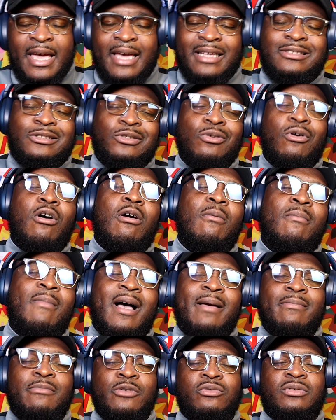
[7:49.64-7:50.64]
And to all
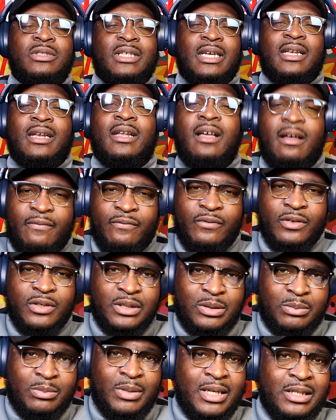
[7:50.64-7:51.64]
my music
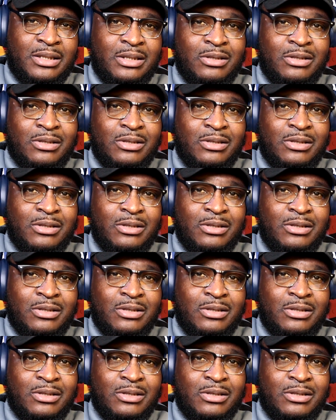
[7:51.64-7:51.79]
lovers, man.